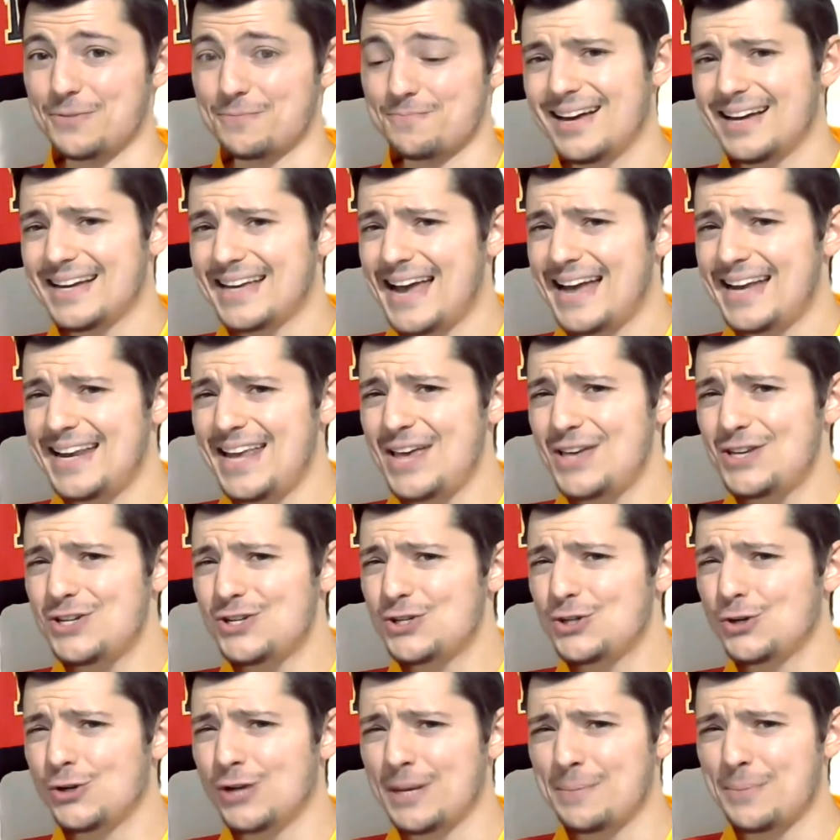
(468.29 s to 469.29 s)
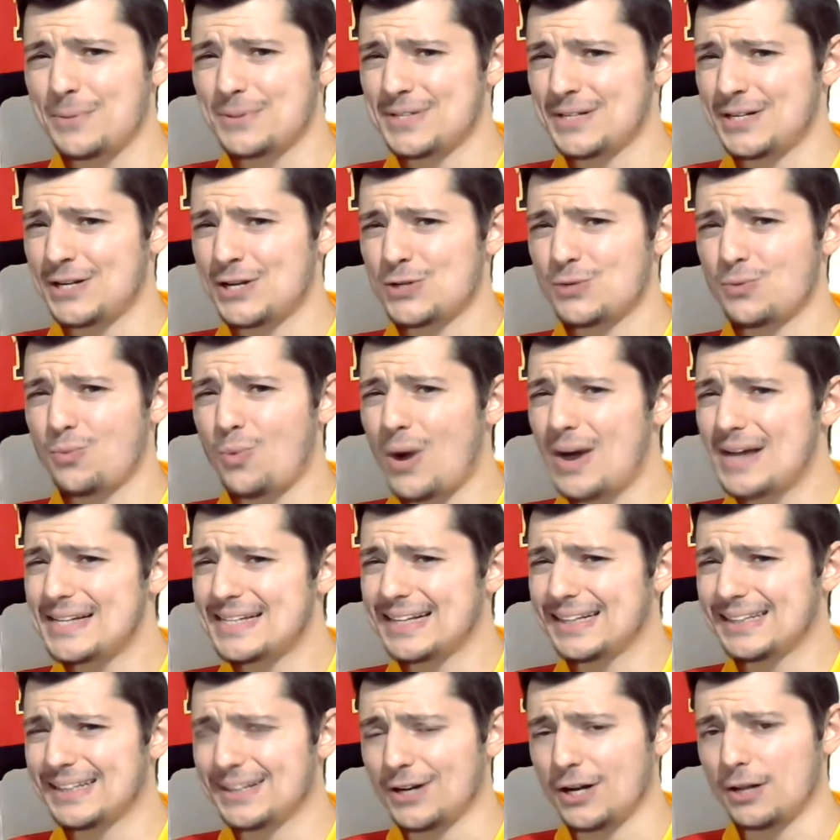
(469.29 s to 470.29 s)
Again, his shooting percentage was
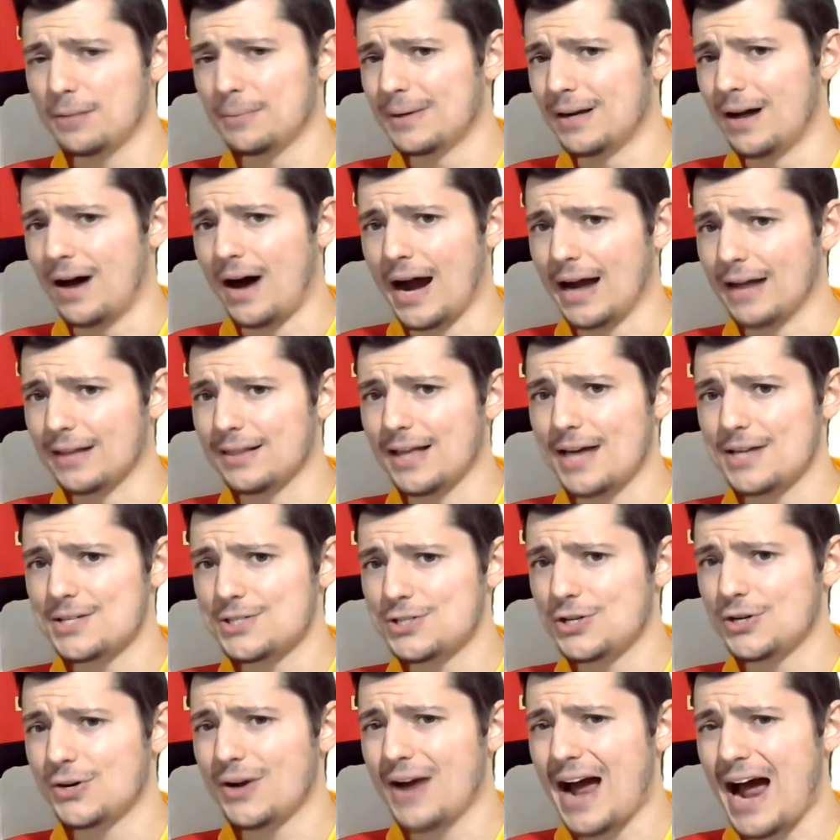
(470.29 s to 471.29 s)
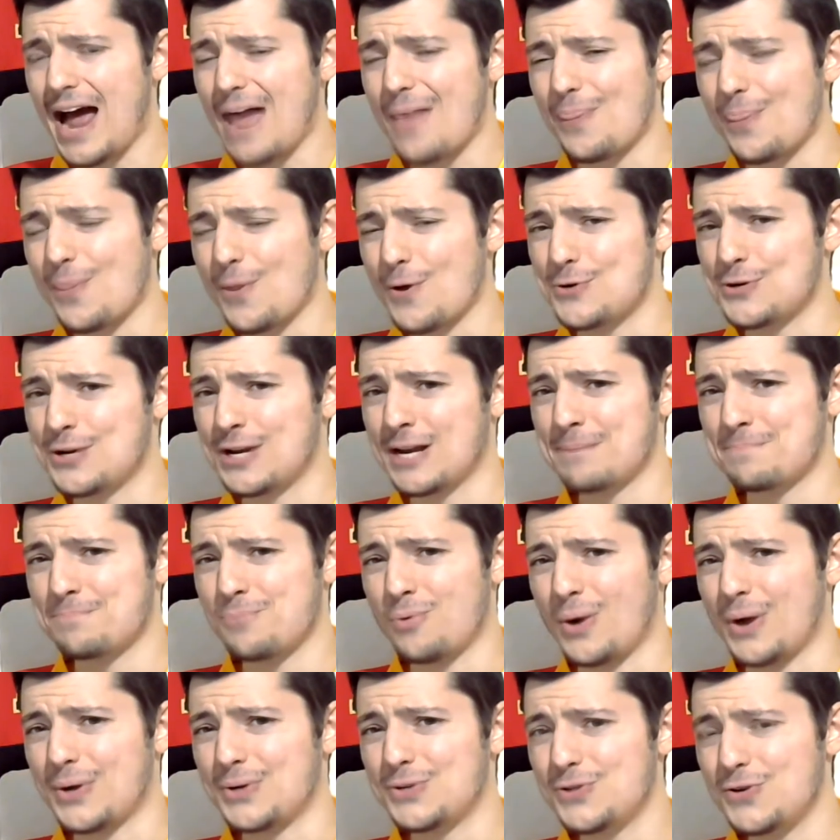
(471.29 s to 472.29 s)
a little bit high last year at
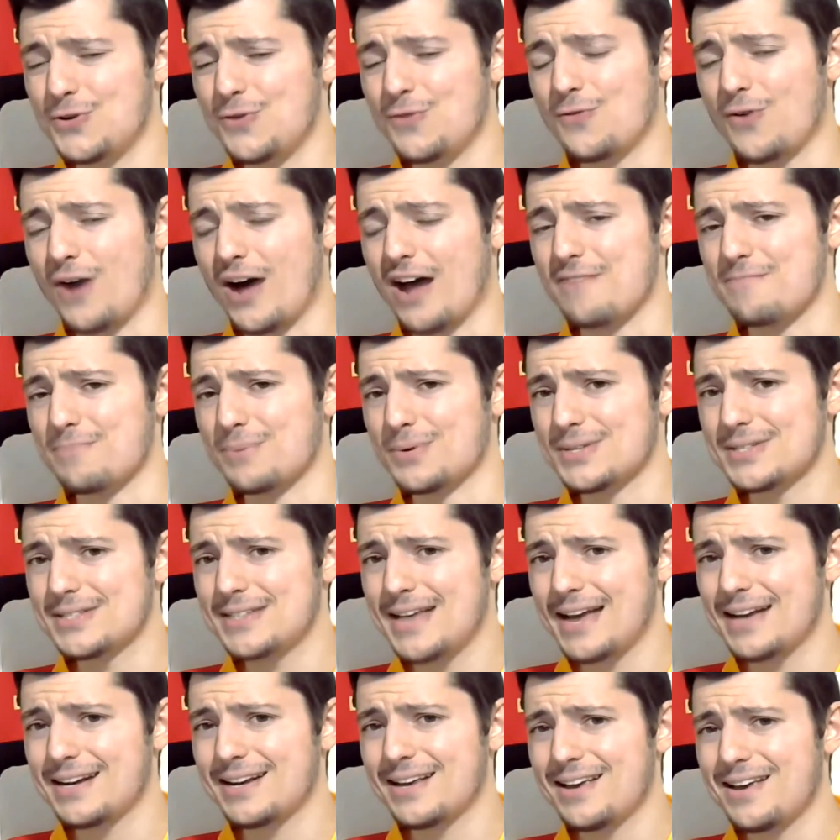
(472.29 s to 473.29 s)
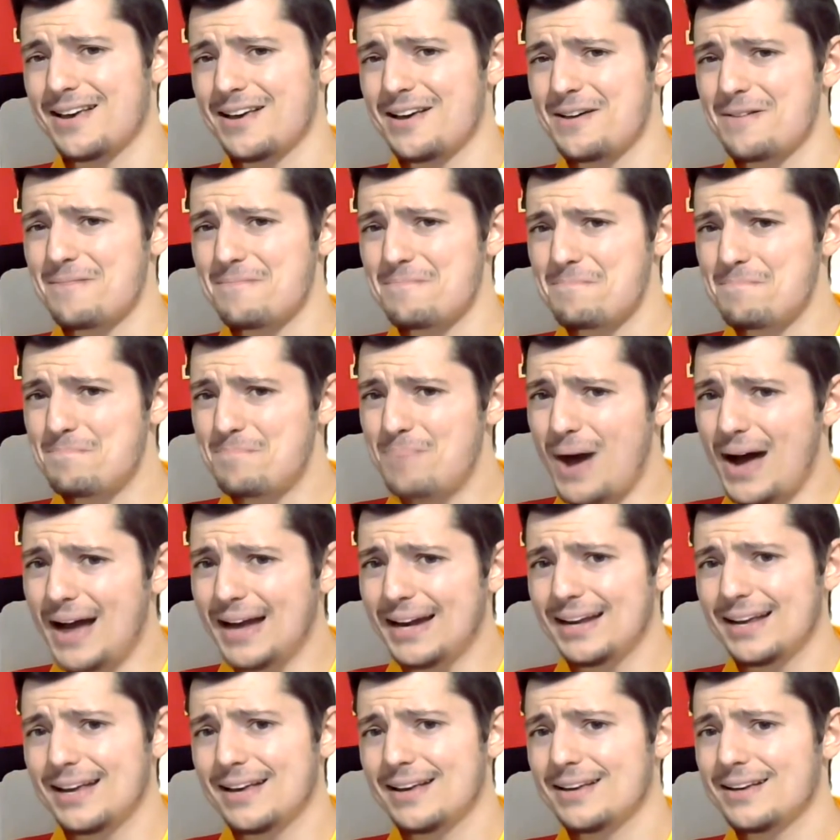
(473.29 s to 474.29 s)
13.25%,
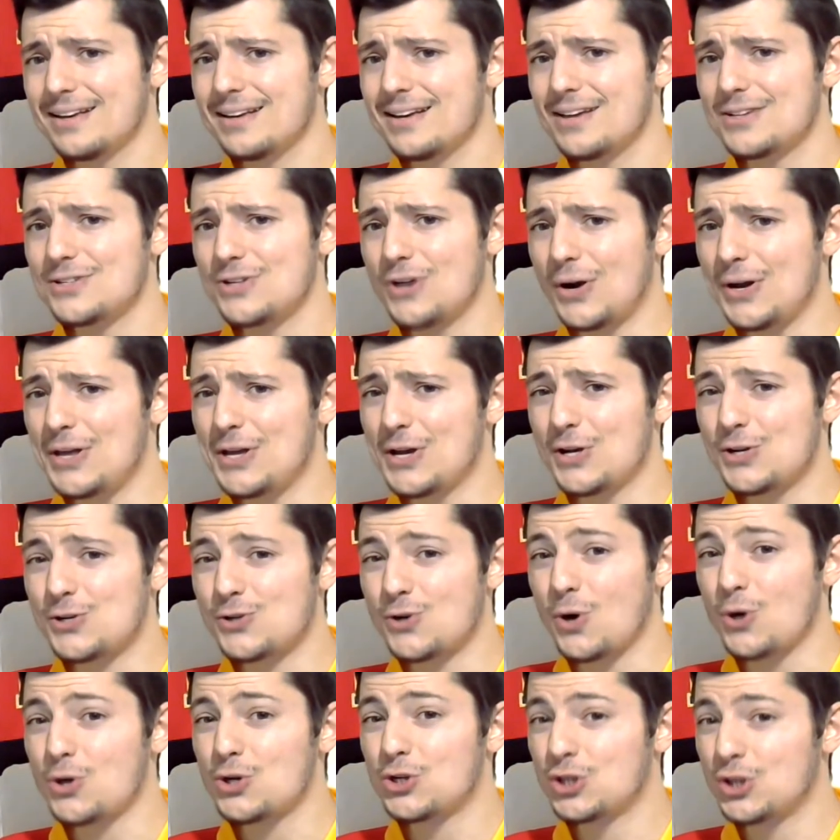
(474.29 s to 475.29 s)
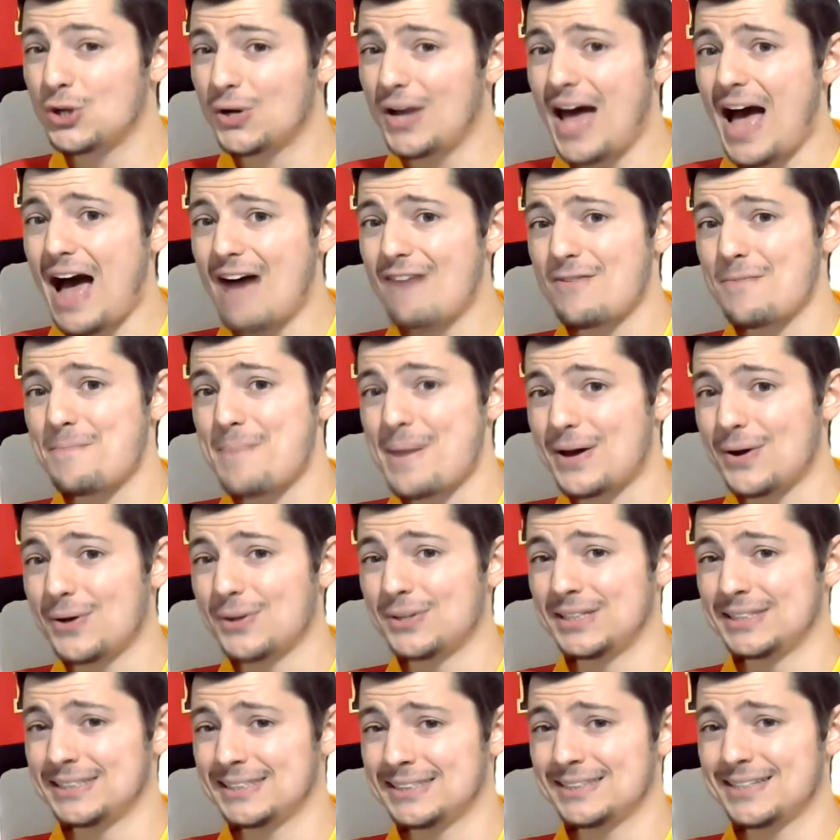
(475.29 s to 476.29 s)
but Johnny Gaudreau should have a better
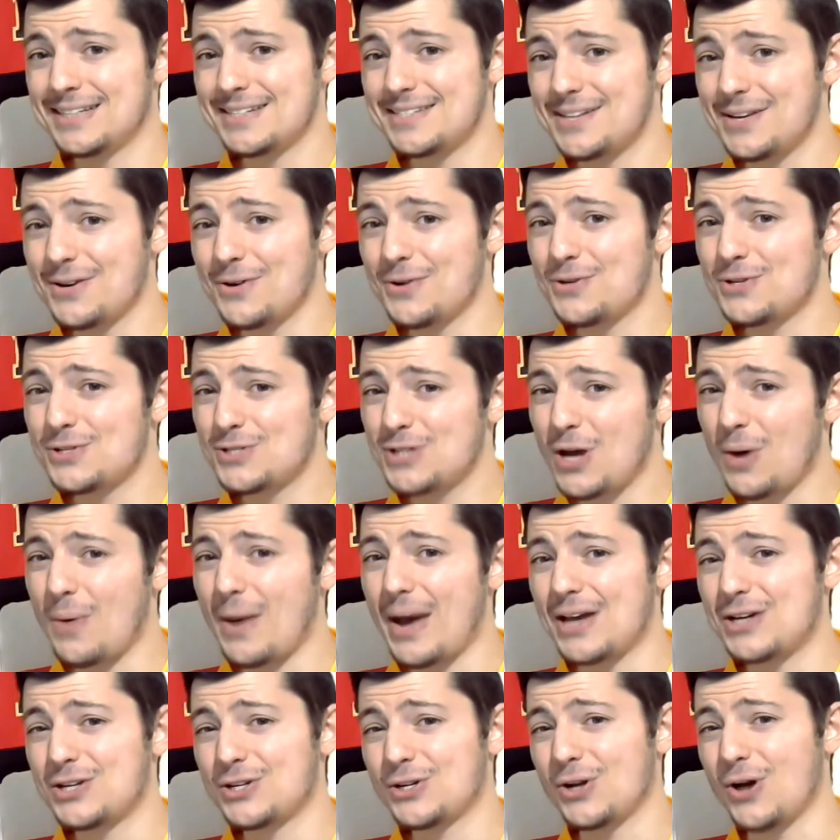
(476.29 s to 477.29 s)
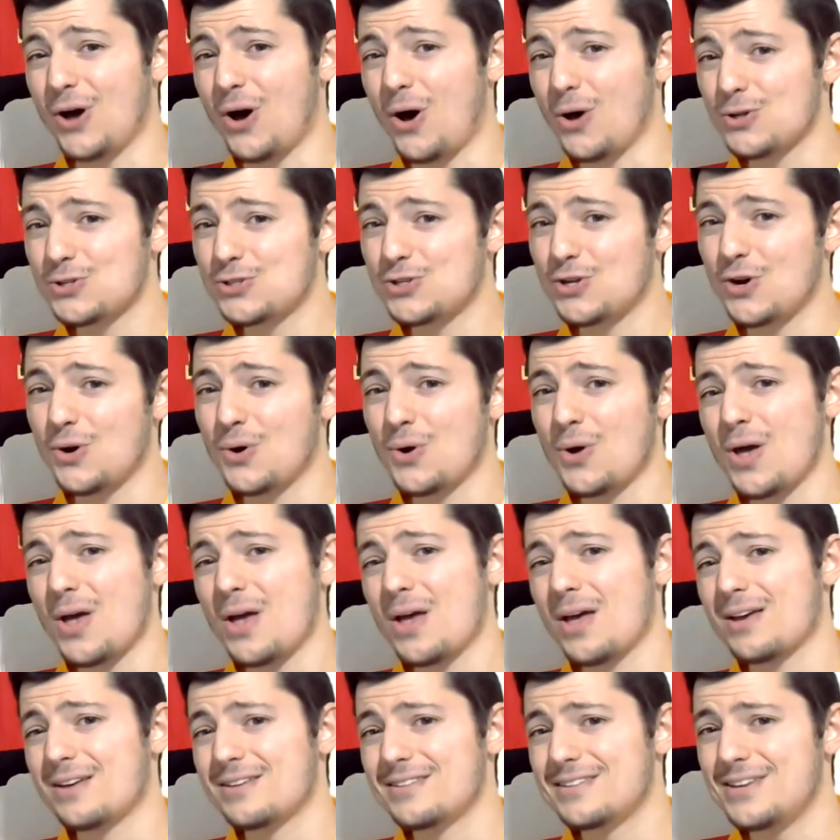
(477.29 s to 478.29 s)
season this year, so it should also,
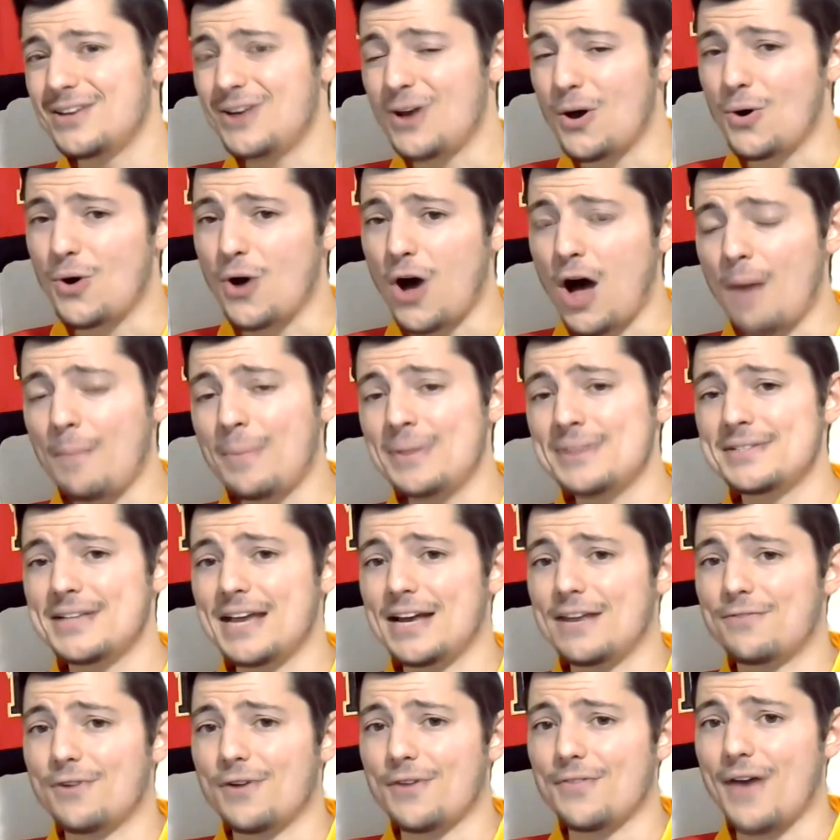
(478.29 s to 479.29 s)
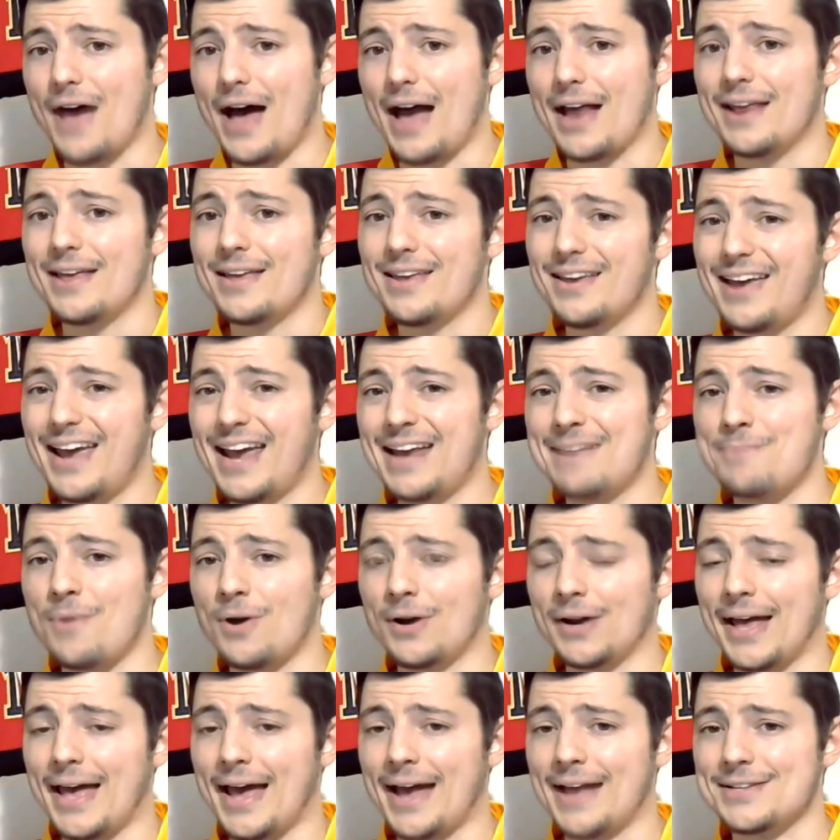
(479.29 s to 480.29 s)
you know, compensate for that in
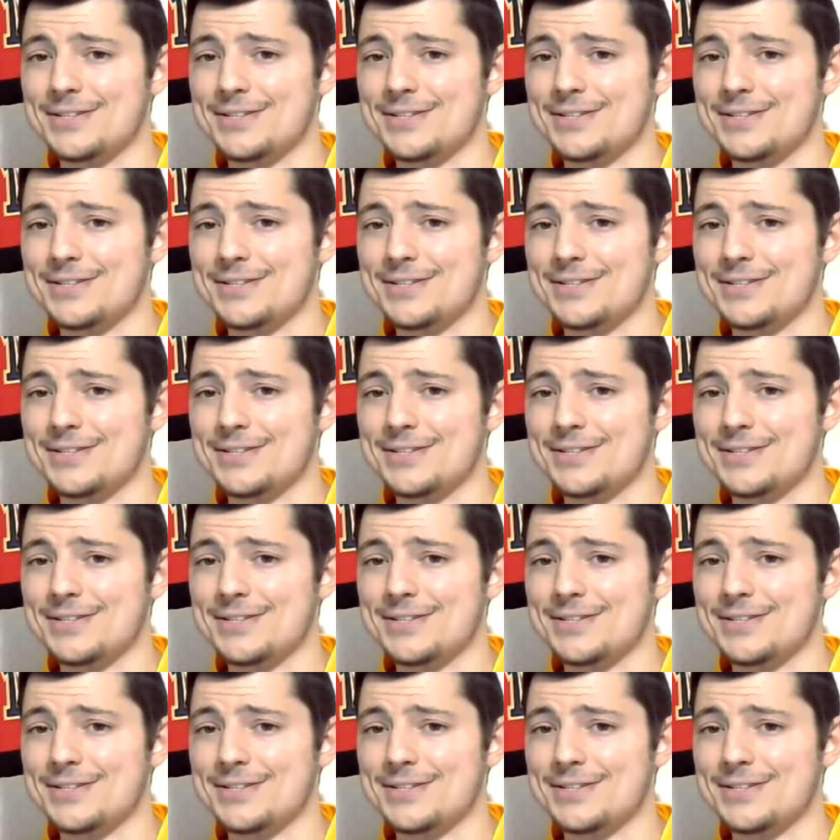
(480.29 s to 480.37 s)
Monahan's